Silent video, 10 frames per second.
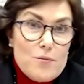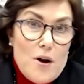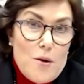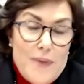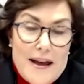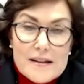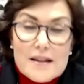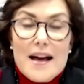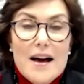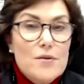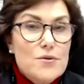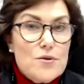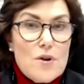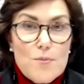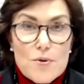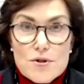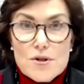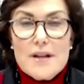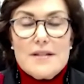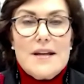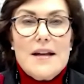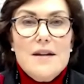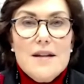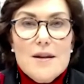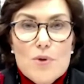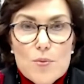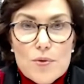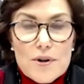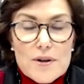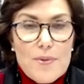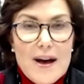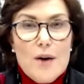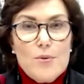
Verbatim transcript: our bank accounts, or our personal identity we worry about.